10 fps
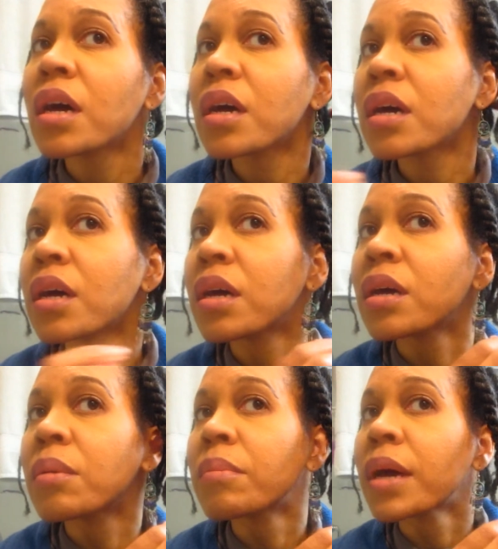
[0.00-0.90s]

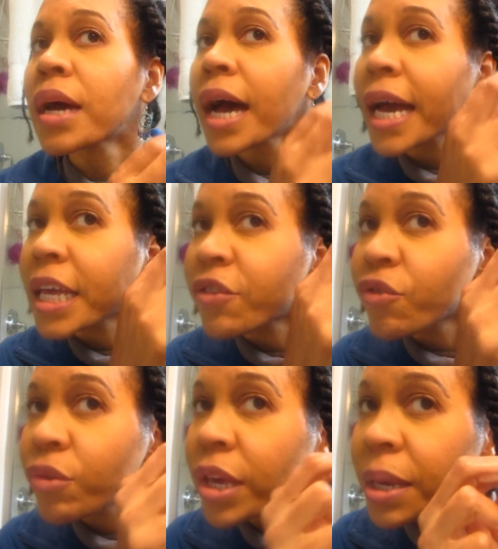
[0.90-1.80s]
I
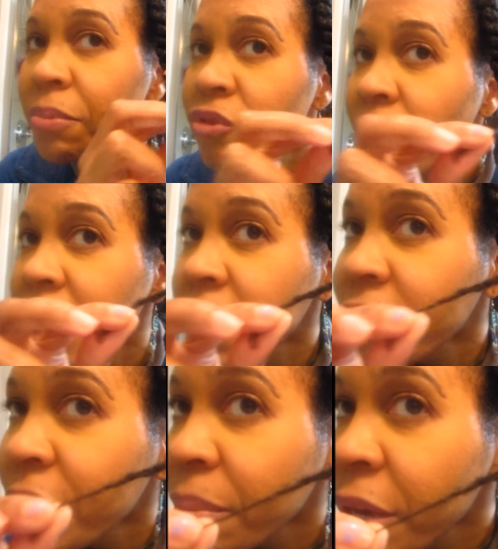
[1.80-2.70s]
do keep track of
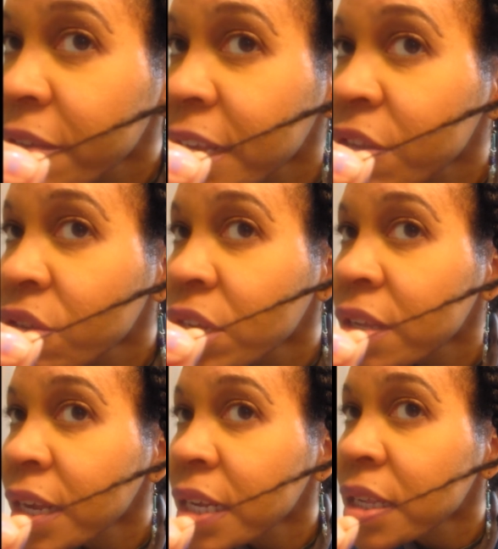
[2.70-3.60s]
them, because as soon
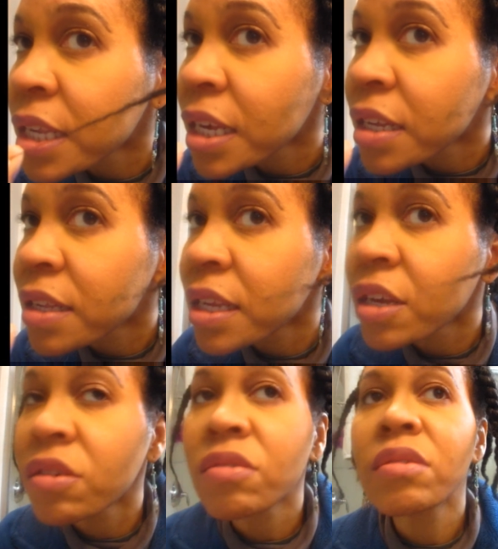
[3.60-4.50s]
as I see a
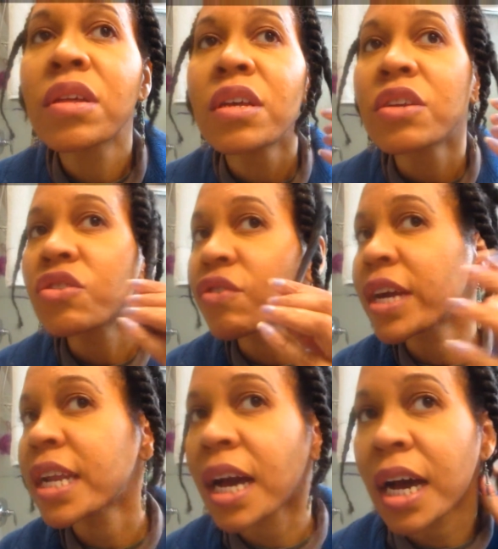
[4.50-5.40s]
single
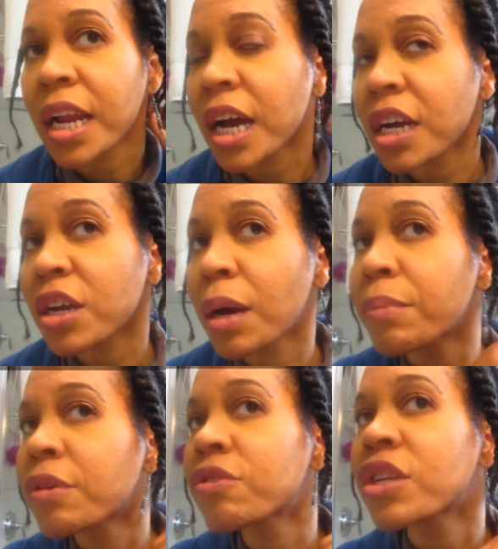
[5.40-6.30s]
strand knot, I'm
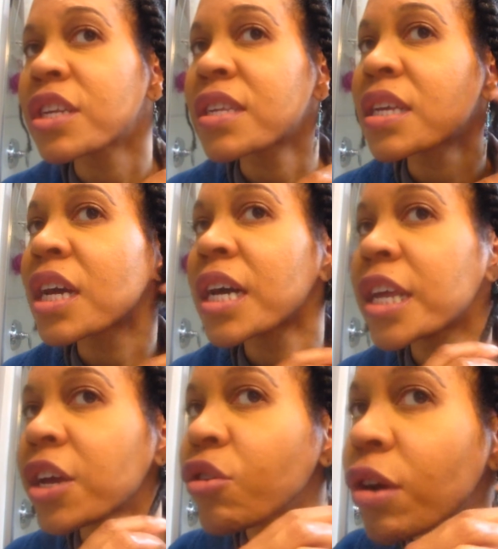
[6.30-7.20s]
usually
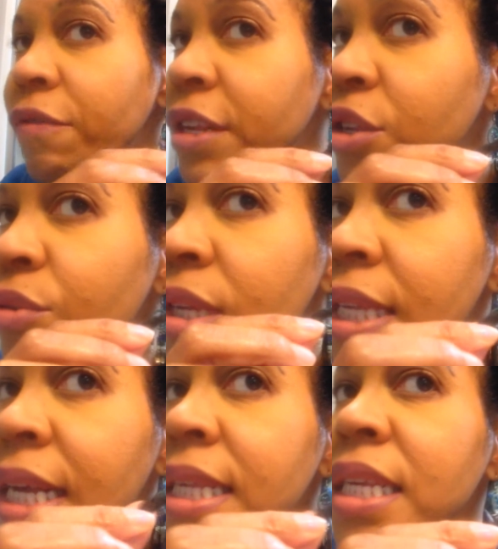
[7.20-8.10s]
cutting it off as soon as
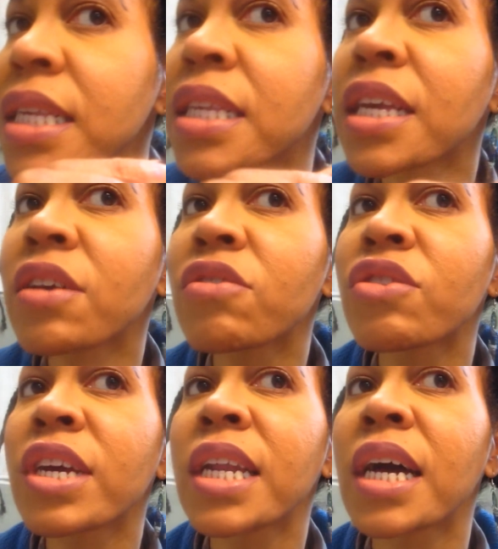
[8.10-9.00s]
I see single
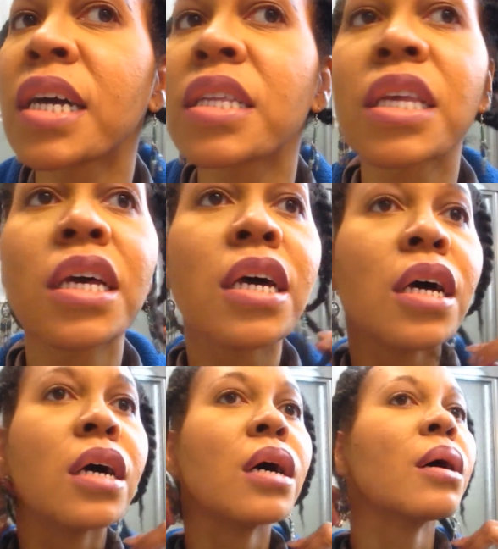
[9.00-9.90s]
strand knots.
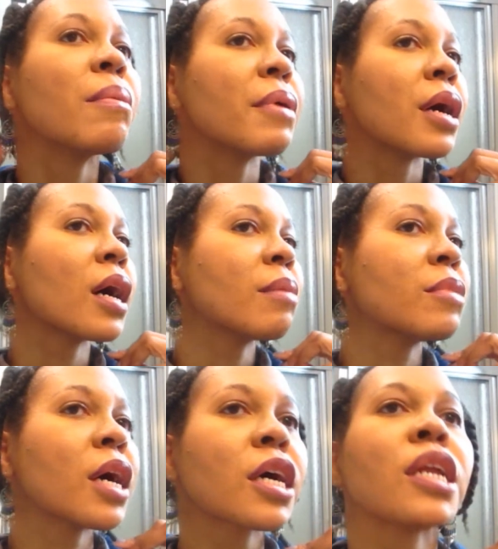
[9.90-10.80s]
But I'm
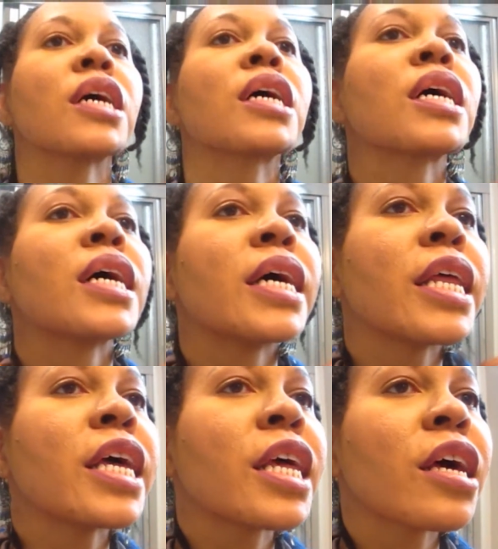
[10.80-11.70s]
not going to cut
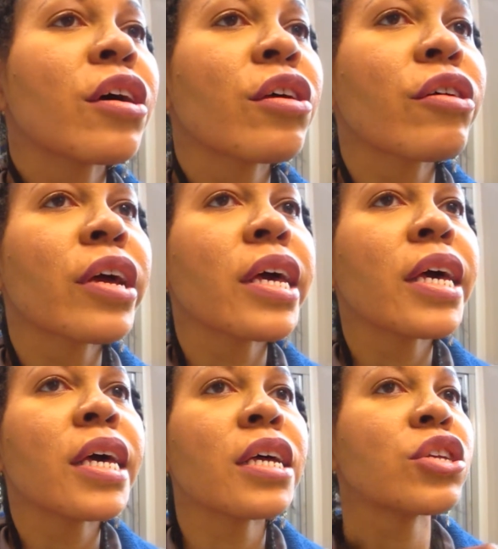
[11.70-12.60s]
any other
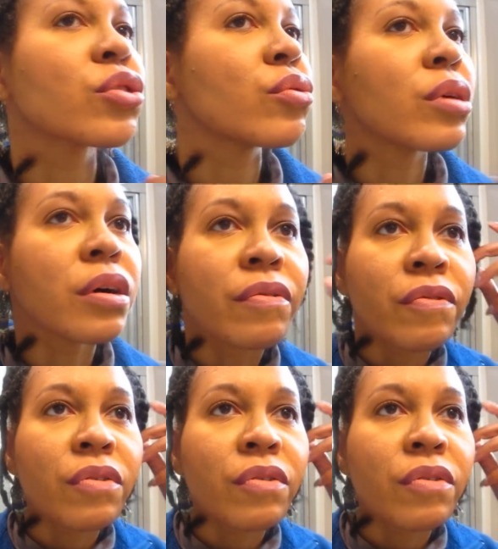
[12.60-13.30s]
edge off.